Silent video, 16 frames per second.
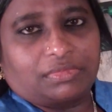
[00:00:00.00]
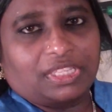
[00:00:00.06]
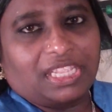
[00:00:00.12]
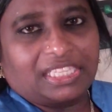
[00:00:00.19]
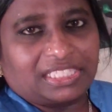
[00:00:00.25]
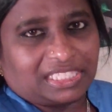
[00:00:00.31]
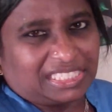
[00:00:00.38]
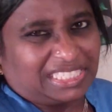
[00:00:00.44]

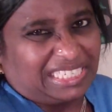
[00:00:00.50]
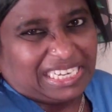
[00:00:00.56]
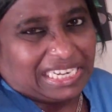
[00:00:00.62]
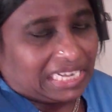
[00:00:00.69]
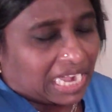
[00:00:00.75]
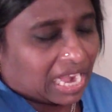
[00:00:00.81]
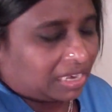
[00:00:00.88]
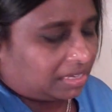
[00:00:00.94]
it's
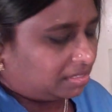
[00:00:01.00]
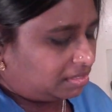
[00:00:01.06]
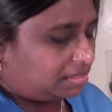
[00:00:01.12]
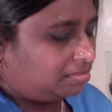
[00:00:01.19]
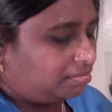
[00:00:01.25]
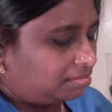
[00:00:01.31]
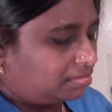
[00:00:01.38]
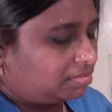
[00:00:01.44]

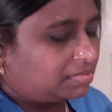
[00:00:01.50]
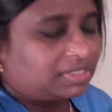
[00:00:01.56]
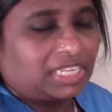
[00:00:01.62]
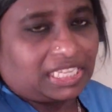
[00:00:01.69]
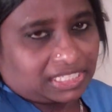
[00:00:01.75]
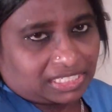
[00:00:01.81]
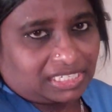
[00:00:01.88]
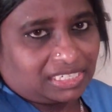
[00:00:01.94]
not
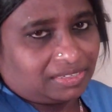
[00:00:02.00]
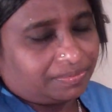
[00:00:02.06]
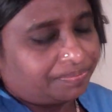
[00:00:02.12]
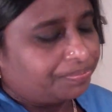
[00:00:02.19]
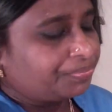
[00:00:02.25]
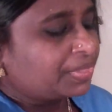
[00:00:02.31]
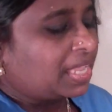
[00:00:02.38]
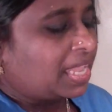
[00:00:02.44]
tasty.
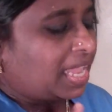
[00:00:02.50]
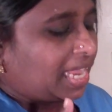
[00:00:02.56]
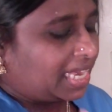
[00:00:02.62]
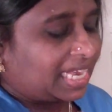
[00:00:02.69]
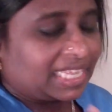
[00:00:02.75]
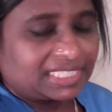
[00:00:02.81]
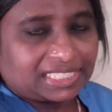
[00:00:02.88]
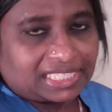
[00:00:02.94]

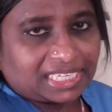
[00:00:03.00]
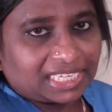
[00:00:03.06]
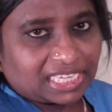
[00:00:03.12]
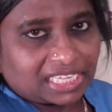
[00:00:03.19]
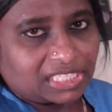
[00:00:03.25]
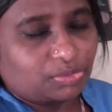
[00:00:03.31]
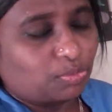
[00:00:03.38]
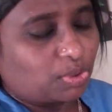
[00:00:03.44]
And next thing
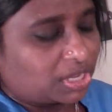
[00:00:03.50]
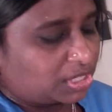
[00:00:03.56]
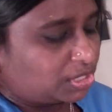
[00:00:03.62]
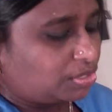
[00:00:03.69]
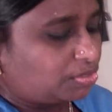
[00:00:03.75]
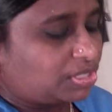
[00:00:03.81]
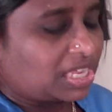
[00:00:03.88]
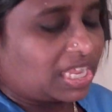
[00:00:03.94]
is,
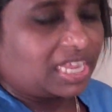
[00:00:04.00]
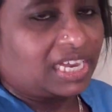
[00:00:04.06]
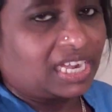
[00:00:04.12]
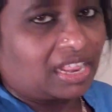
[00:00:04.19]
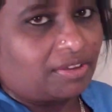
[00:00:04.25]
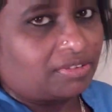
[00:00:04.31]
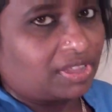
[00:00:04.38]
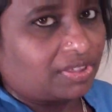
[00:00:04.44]
once you take
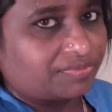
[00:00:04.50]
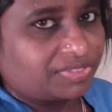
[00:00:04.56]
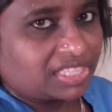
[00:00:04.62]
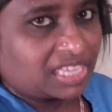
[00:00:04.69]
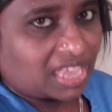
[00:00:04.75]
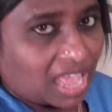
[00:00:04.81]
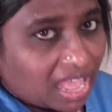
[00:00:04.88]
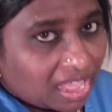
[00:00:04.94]
it out of
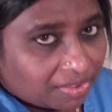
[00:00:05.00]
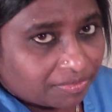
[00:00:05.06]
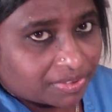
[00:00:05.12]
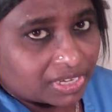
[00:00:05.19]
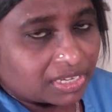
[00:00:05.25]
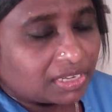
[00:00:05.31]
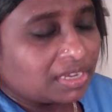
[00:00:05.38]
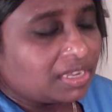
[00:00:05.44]
the
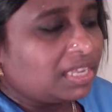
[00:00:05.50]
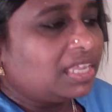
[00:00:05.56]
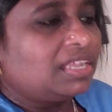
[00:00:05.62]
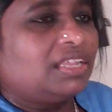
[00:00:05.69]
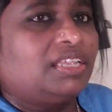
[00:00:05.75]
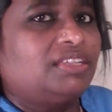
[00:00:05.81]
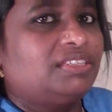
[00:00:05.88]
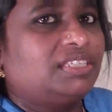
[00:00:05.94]
oven,
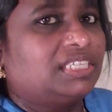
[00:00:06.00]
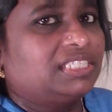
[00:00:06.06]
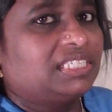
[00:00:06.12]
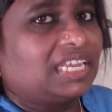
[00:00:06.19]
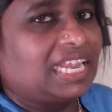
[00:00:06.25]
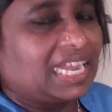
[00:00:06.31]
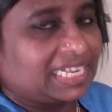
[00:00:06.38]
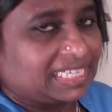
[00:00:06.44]
you
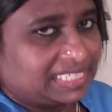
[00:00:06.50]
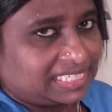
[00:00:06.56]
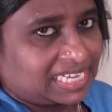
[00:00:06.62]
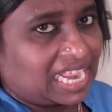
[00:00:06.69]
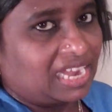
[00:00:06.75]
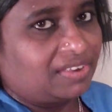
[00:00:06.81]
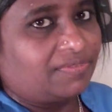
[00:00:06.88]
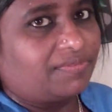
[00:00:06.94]
just let
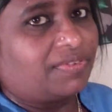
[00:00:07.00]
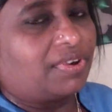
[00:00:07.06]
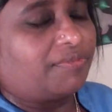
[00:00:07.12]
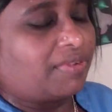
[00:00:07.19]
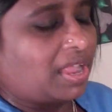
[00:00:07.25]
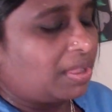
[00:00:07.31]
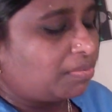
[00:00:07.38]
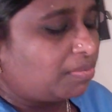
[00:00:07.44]
stand for
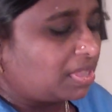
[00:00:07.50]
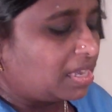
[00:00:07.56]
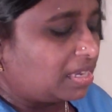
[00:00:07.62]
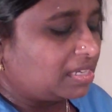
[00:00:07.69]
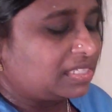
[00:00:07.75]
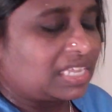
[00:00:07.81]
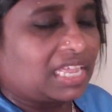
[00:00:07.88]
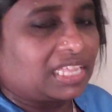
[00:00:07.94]
5
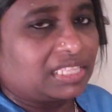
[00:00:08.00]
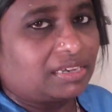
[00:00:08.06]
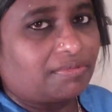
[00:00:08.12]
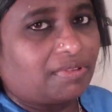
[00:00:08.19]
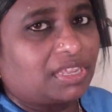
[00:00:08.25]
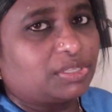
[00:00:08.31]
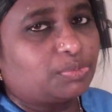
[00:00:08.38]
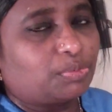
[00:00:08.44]
minutes.
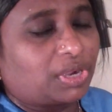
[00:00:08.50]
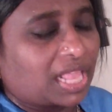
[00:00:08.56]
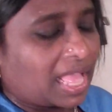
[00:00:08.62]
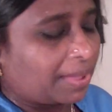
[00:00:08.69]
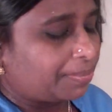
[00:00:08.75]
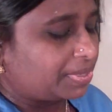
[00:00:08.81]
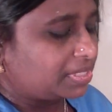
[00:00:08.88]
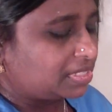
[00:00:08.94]
Otherwise what
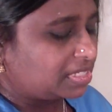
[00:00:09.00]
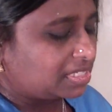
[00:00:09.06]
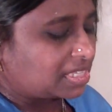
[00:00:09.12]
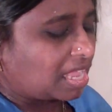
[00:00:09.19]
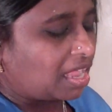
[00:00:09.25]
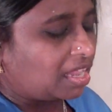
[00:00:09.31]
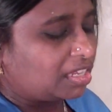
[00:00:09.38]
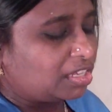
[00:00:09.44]
happens is
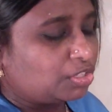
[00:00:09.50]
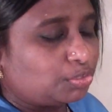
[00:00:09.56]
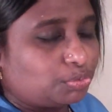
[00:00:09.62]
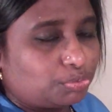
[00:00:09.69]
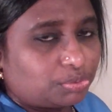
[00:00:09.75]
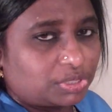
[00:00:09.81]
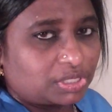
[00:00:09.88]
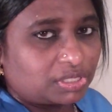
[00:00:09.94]
all the
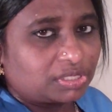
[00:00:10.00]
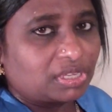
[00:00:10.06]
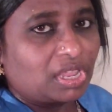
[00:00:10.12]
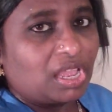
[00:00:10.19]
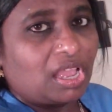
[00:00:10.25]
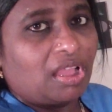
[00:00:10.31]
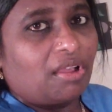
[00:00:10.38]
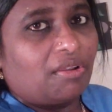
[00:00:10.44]
juices
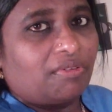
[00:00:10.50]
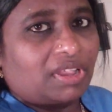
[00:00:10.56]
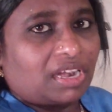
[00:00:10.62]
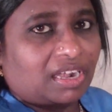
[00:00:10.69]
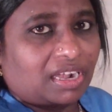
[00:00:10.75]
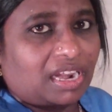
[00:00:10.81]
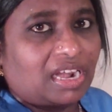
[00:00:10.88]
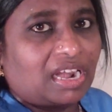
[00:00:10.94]

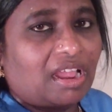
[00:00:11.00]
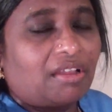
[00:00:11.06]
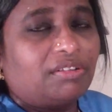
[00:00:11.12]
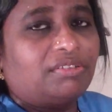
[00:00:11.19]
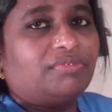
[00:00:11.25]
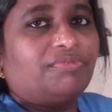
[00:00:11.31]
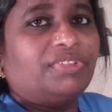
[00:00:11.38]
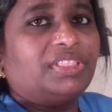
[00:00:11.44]
will run
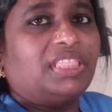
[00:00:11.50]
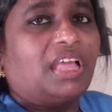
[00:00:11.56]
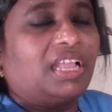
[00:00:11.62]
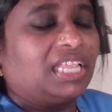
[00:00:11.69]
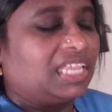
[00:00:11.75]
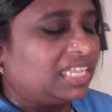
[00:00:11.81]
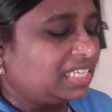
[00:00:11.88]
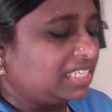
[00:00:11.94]
out with the
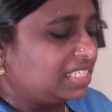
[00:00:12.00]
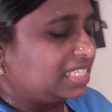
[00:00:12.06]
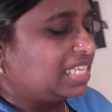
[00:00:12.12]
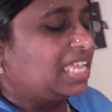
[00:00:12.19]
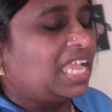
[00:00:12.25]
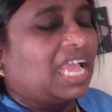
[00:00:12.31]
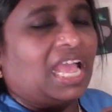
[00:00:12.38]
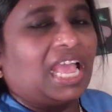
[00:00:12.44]
heat
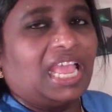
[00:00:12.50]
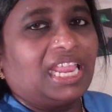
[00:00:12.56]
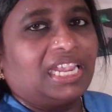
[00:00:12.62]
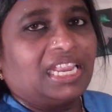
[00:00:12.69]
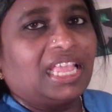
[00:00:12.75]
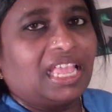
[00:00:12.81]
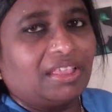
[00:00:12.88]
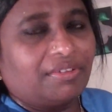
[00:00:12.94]

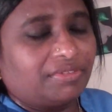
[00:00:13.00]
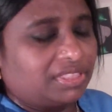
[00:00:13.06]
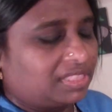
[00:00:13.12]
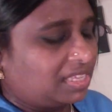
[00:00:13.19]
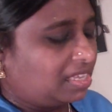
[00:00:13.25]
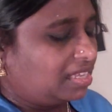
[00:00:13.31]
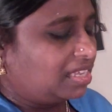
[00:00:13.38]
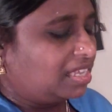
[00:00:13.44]
and
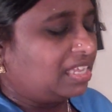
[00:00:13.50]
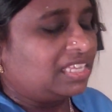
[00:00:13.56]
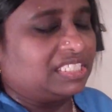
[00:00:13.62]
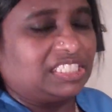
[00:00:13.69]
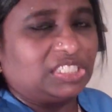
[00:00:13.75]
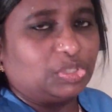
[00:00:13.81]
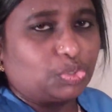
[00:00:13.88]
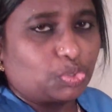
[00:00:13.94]
everything
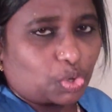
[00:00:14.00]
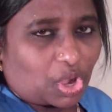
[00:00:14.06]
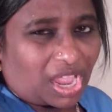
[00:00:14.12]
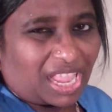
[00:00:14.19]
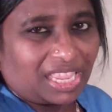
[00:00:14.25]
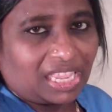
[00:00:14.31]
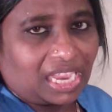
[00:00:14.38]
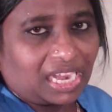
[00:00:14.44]
is
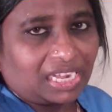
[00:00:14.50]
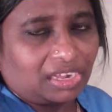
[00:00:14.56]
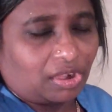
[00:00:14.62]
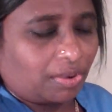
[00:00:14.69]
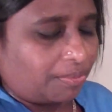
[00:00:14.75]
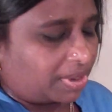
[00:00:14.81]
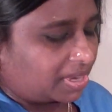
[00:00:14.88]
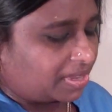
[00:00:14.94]
dry and
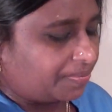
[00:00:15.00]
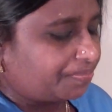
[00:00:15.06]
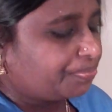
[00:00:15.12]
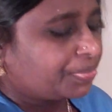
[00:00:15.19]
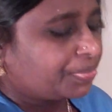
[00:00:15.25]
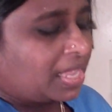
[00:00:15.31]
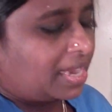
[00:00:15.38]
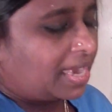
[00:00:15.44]
rubbery.
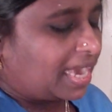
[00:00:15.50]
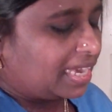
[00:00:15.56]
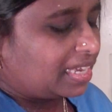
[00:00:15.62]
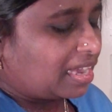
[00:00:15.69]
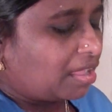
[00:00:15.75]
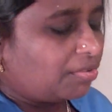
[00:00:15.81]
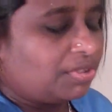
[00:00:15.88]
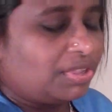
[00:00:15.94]
Right
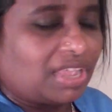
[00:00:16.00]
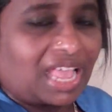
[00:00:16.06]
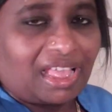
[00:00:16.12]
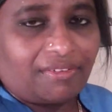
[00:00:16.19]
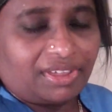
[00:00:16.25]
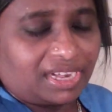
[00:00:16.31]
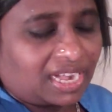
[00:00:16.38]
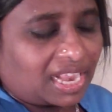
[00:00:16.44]
now you
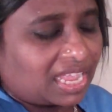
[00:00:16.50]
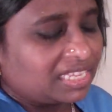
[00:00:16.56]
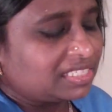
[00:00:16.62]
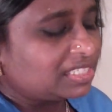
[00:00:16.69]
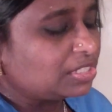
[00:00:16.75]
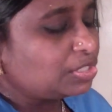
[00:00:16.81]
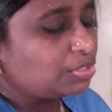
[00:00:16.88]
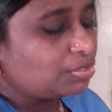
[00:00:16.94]
have a
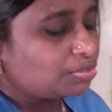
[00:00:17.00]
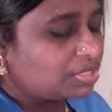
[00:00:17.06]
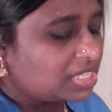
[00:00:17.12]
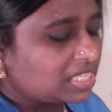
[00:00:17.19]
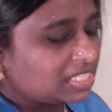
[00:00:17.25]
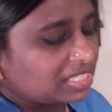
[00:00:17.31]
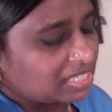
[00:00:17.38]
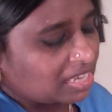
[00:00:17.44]
nice and
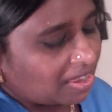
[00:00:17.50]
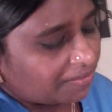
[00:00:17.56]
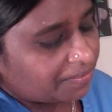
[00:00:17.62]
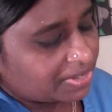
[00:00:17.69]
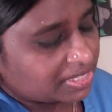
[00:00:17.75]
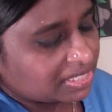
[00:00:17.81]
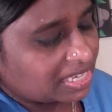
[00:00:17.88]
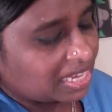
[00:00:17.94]
juicy
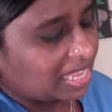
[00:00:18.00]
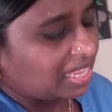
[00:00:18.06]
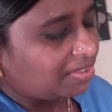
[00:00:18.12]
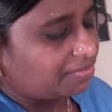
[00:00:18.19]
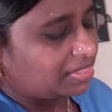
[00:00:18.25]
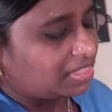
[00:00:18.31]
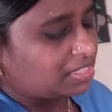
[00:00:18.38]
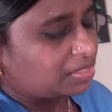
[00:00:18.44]
stuffed
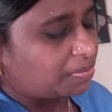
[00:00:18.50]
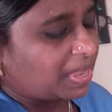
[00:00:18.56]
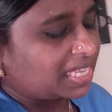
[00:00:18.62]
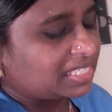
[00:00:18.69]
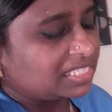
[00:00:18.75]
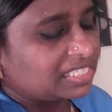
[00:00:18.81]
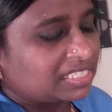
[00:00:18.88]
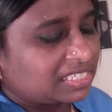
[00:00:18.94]
steak with
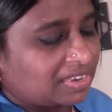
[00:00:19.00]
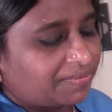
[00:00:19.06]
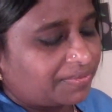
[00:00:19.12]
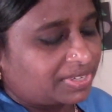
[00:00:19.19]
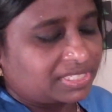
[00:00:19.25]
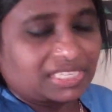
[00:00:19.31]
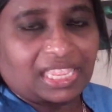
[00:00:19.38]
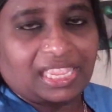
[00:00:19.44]
spicy
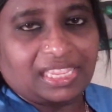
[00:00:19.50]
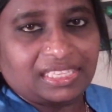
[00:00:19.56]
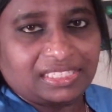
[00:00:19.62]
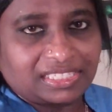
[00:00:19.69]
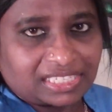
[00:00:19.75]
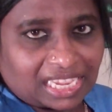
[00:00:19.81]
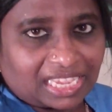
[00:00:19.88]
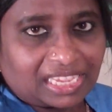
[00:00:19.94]
stuffed
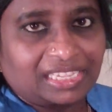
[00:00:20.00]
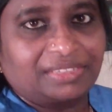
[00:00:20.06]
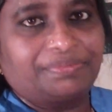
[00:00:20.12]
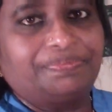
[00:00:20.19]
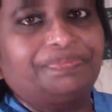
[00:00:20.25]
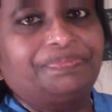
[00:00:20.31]
steak.